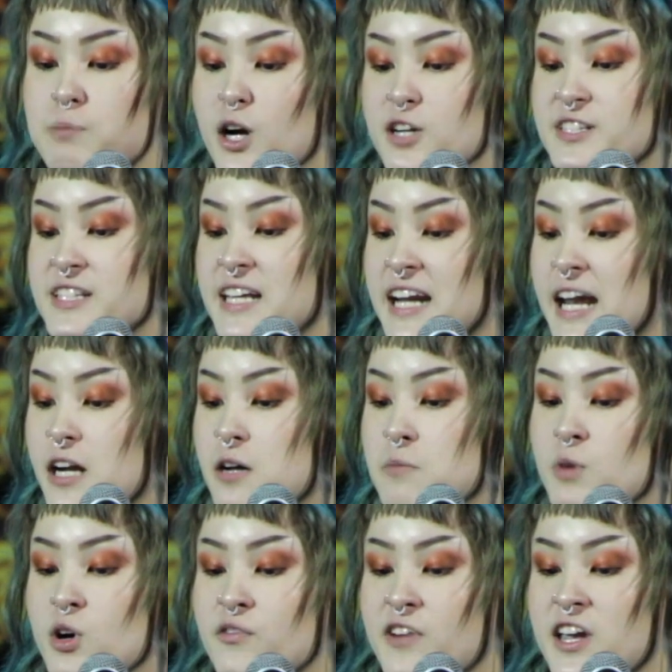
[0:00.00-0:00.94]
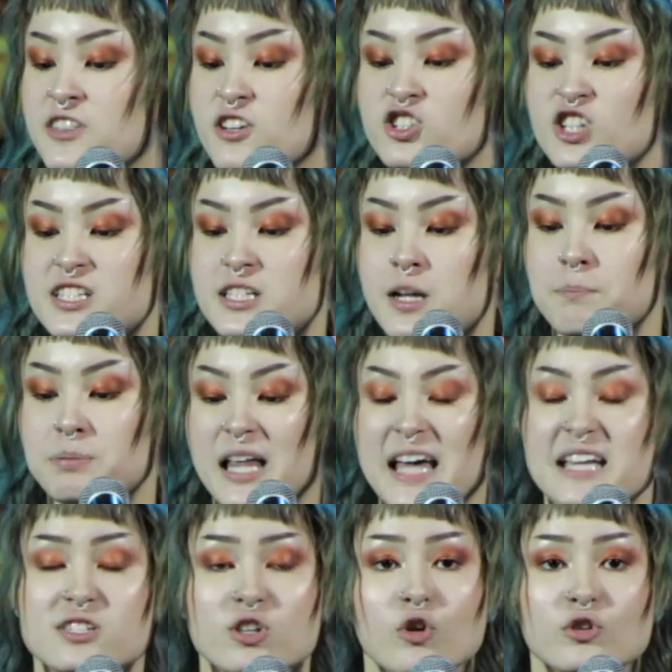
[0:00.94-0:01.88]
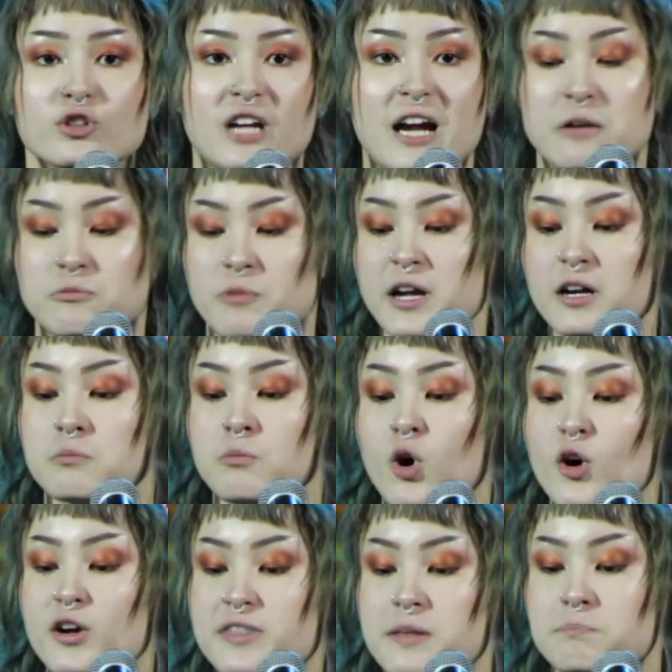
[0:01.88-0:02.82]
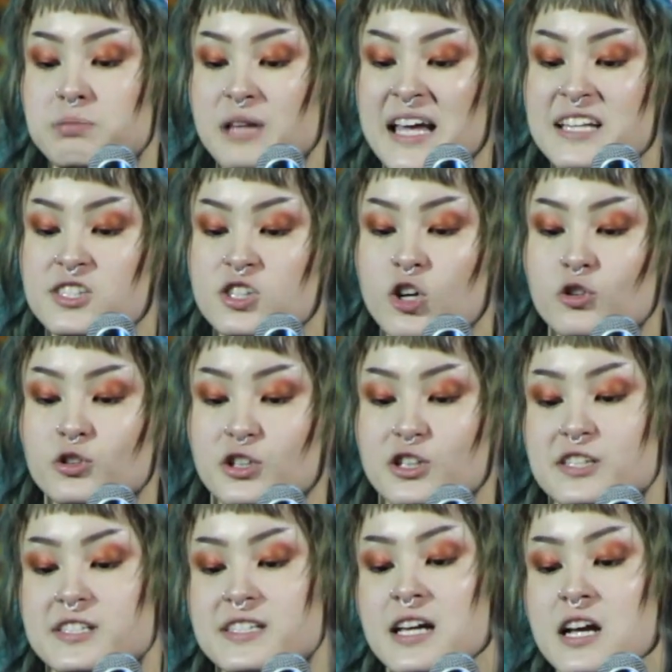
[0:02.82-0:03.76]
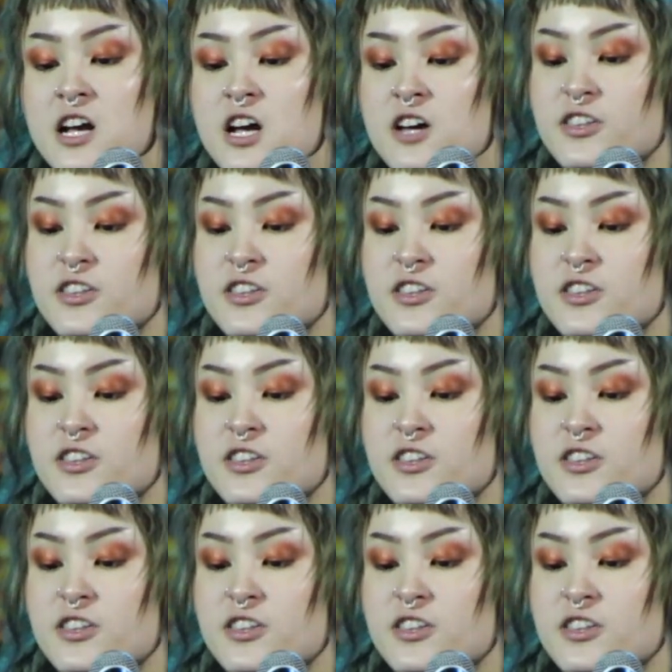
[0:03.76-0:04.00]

person in a movie, they're just a placeholder, and we are more than placeholders.